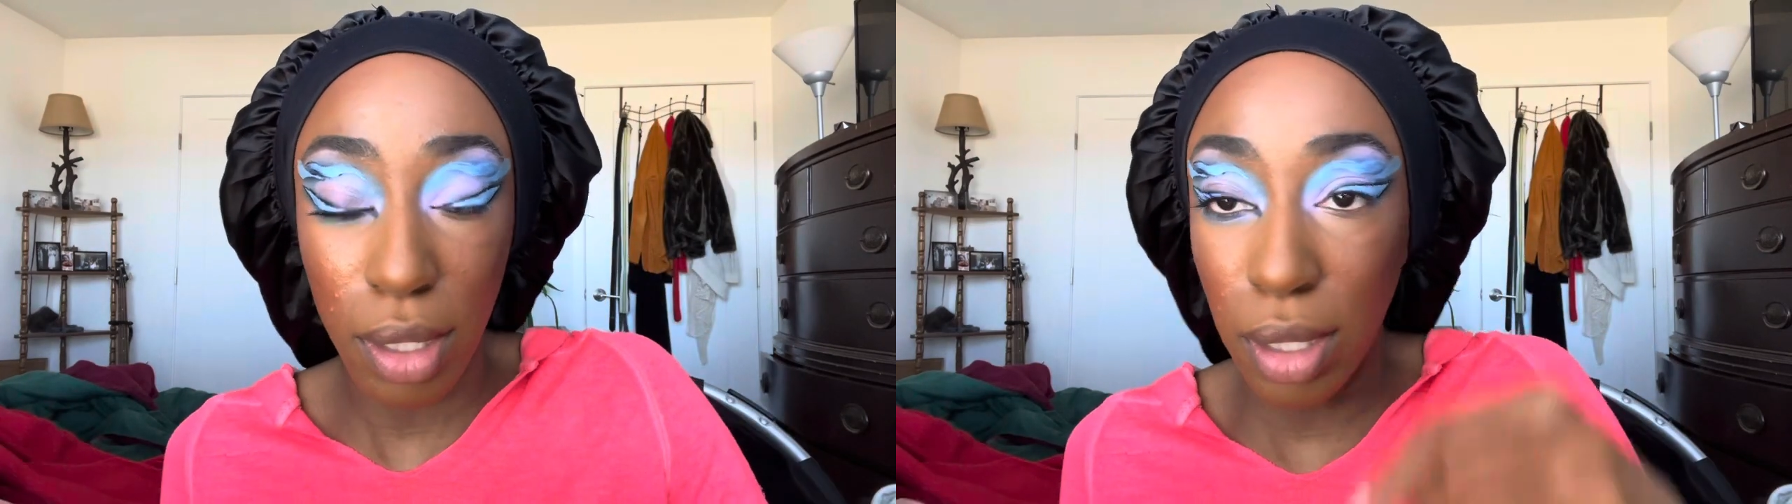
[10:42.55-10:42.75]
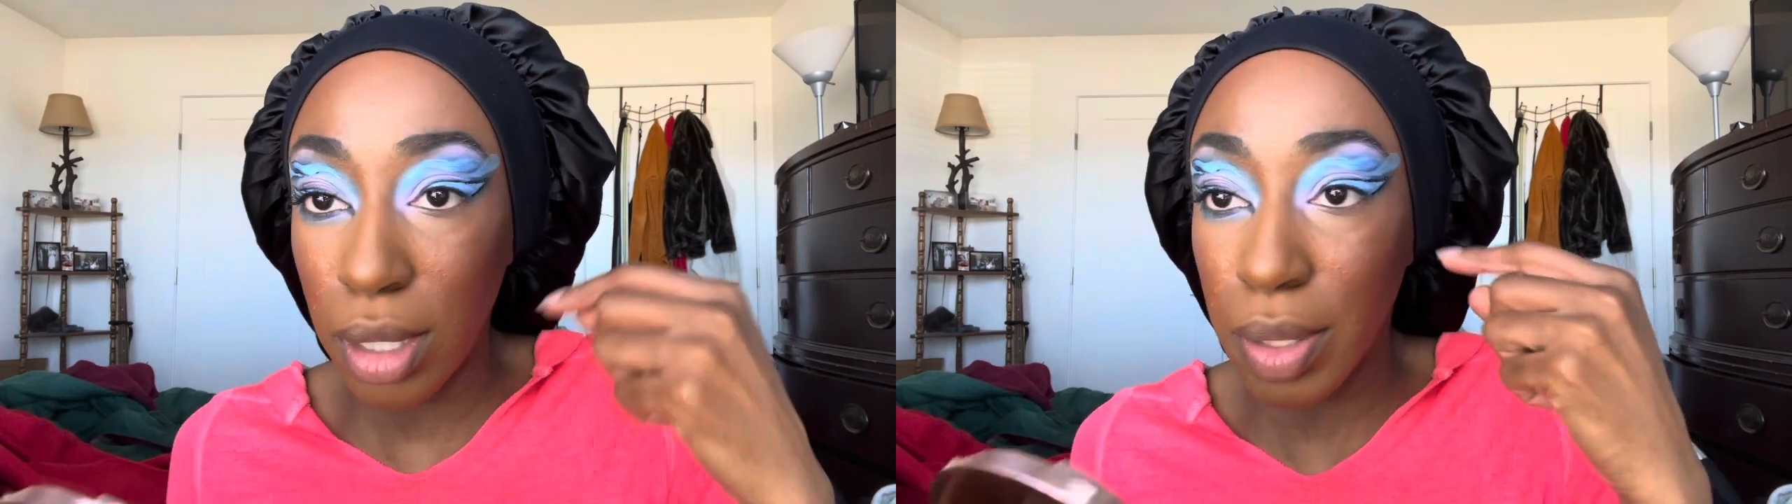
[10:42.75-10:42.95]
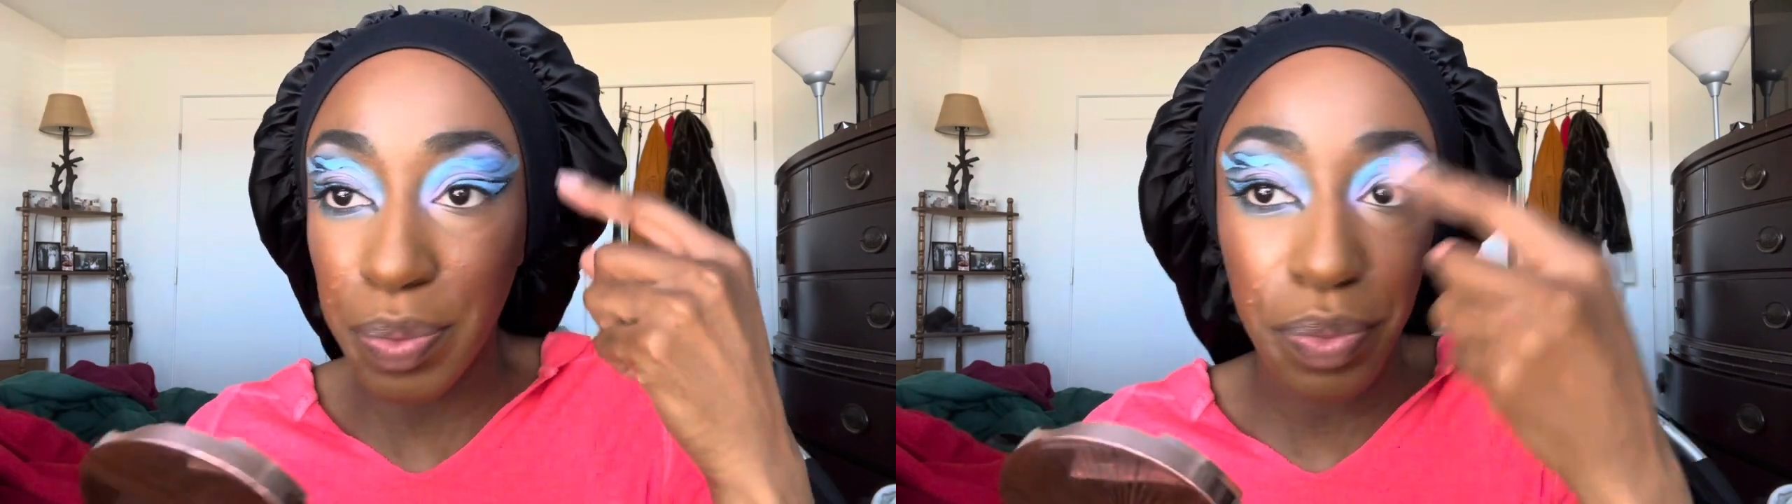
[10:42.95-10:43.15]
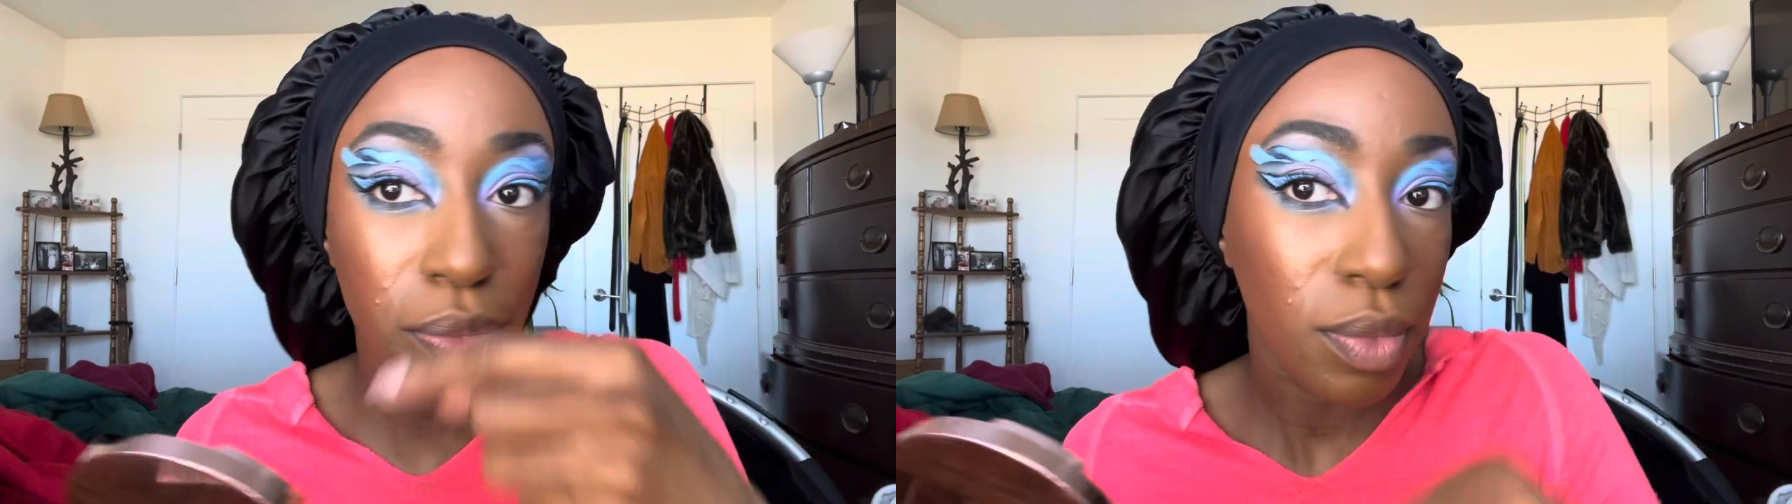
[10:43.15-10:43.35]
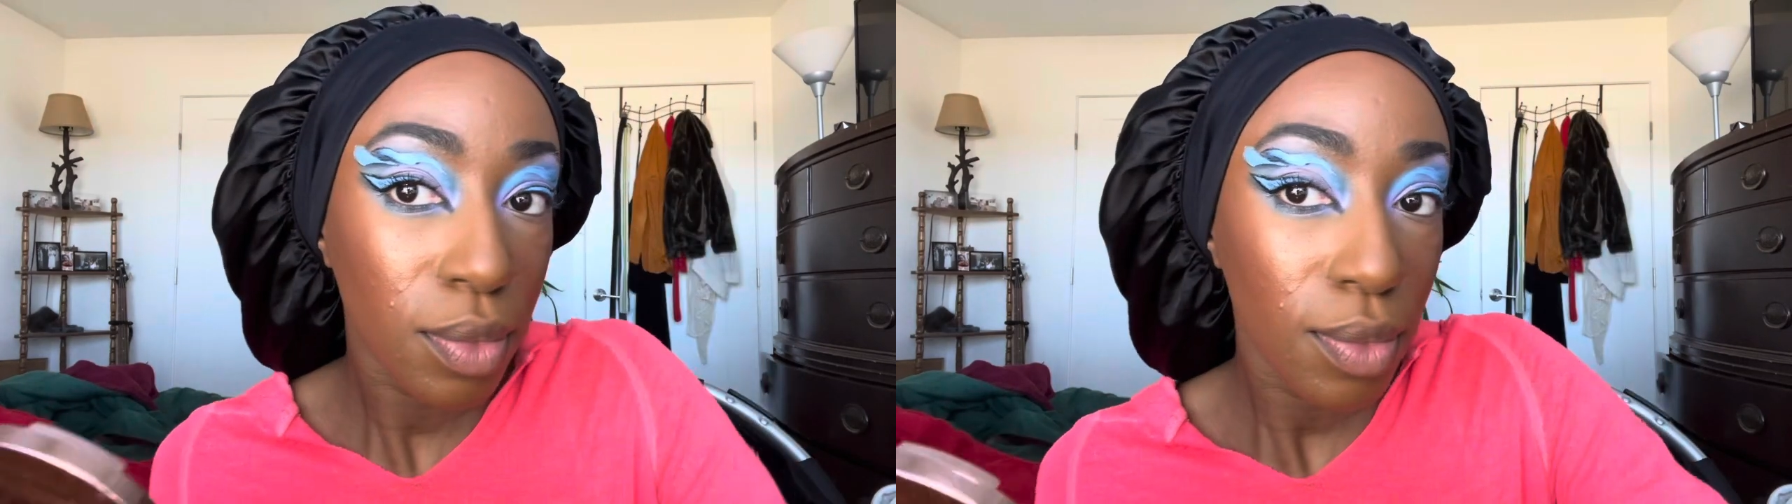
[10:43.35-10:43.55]

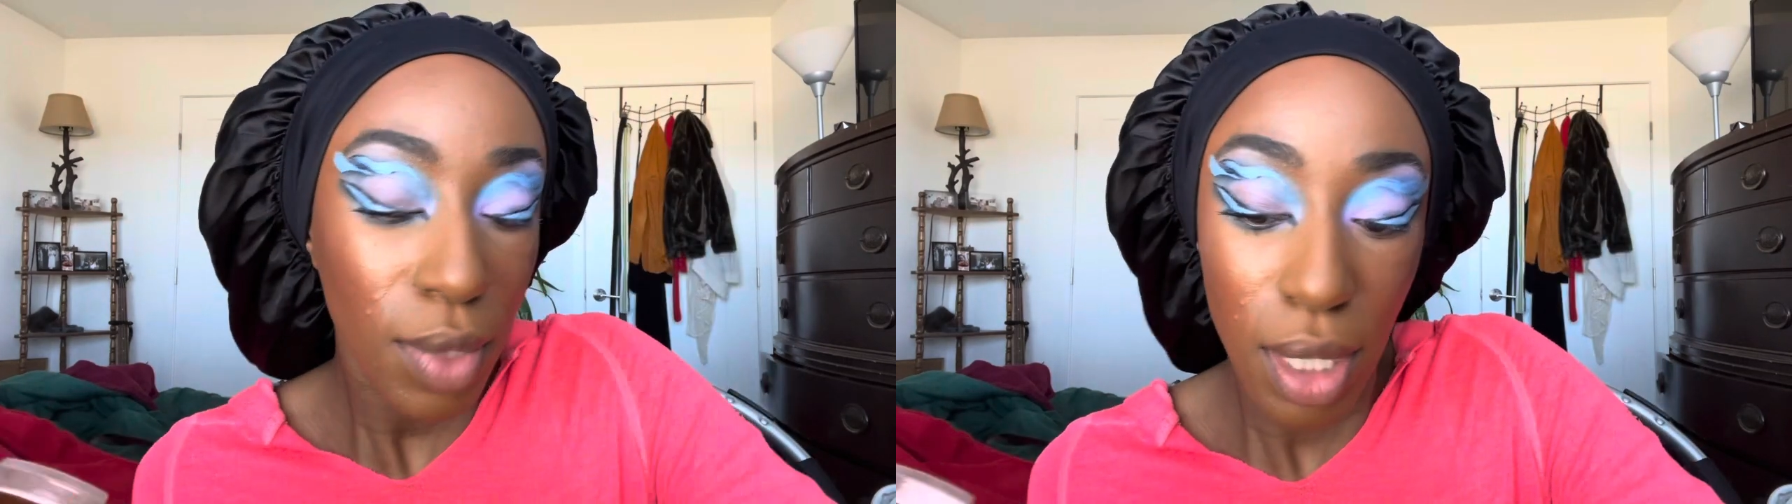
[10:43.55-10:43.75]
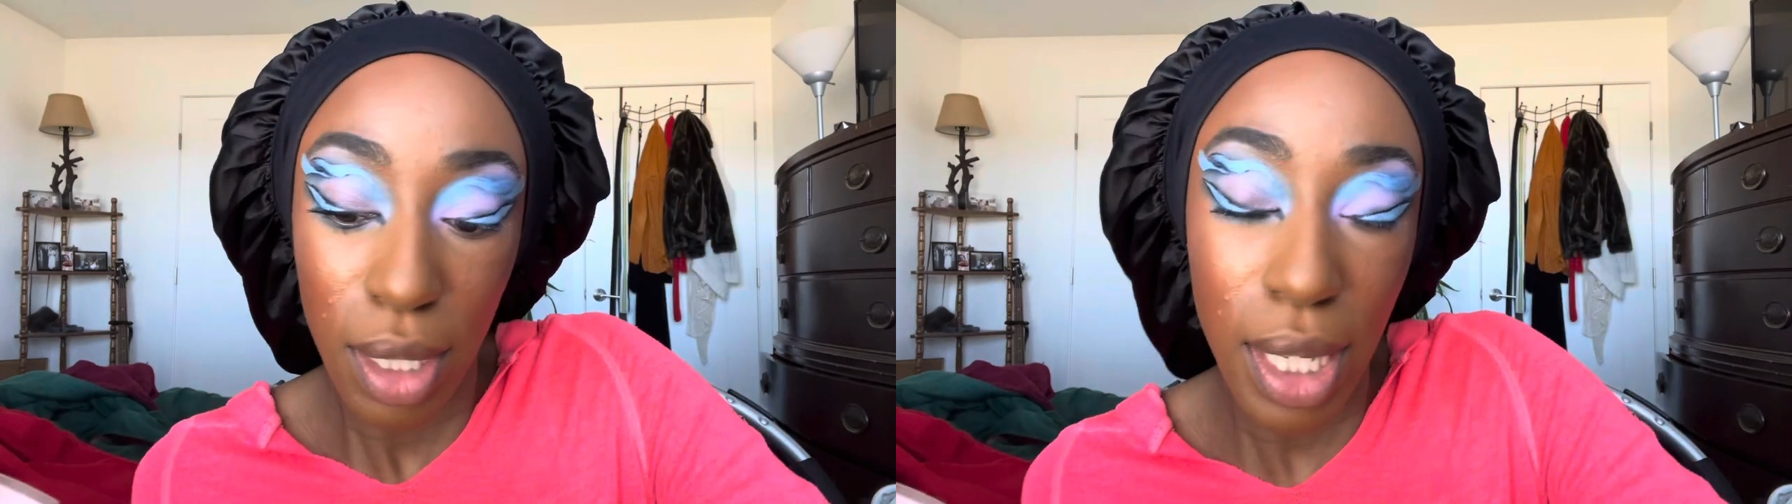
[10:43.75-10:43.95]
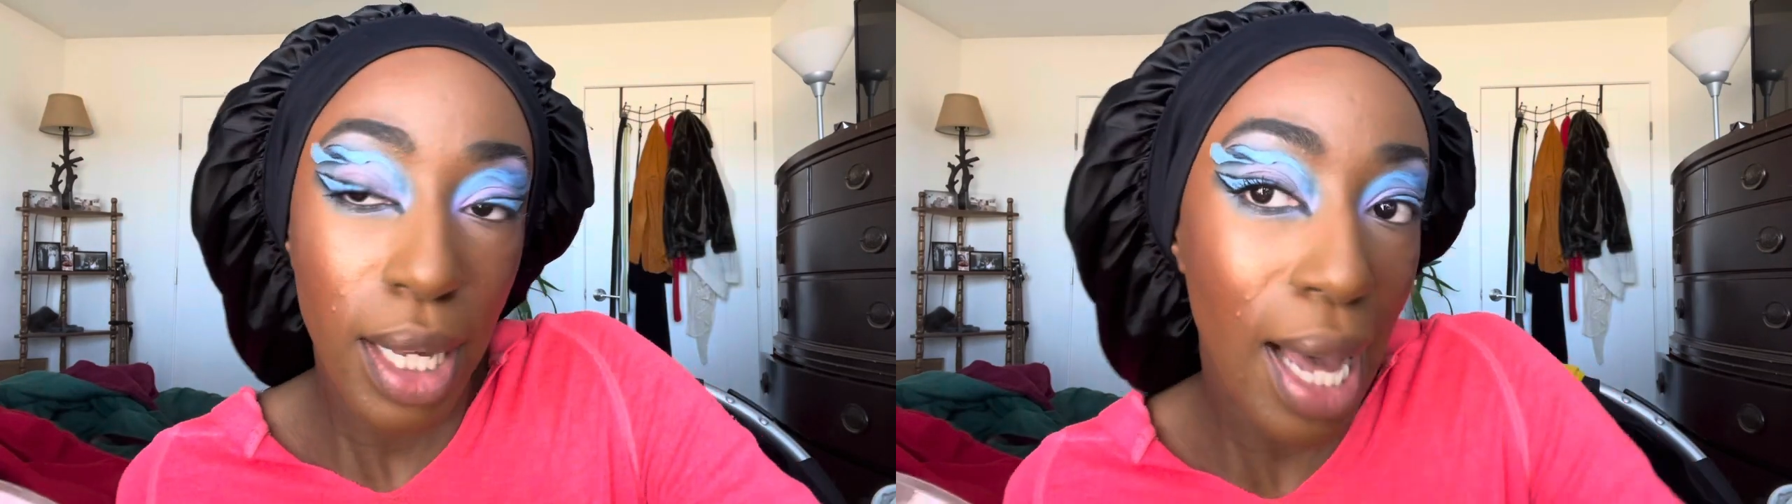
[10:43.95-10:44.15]
the